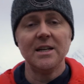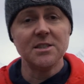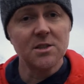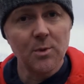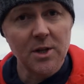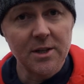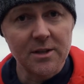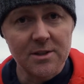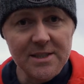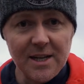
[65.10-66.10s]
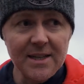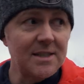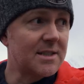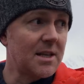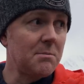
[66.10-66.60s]
And just so we're clear, DJI
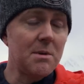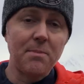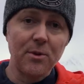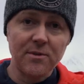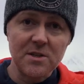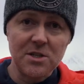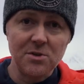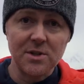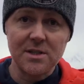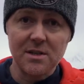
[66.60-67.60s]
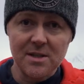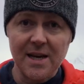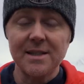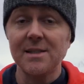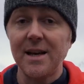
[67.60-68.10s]
did send me both of these units to
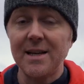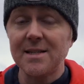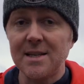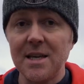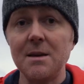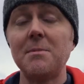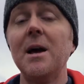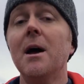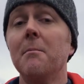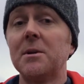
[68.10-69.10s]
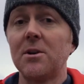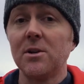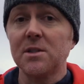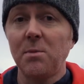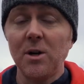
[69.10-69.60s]
test and to keep, but they're
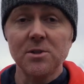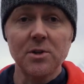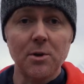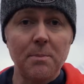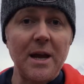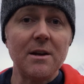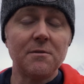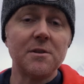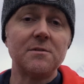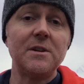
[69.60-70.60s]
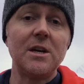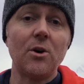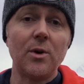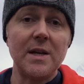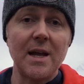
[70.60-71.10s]
not sponsoring or paying for this
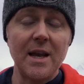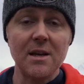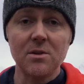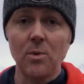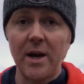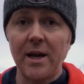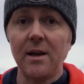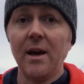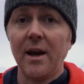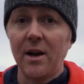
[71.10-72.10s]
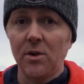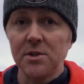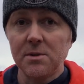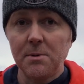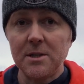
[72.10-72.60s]
video in any other way, and all
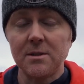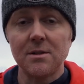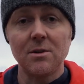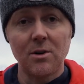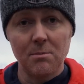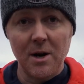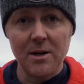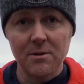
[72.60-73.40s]
these opinions are my